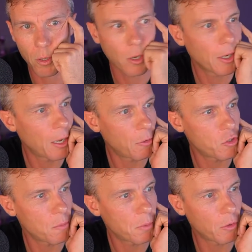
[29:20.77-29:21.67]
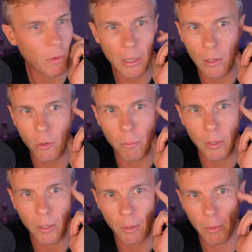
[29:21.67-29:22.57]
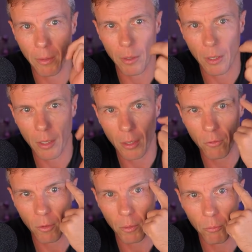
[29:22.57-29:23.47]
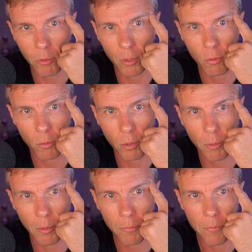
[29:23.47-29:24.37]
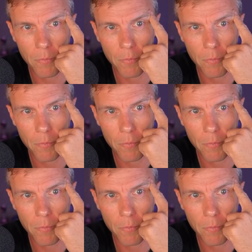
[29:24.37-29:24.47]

I know we're jumping around a little bit here, but I'm going to get something pretty cool in a moment.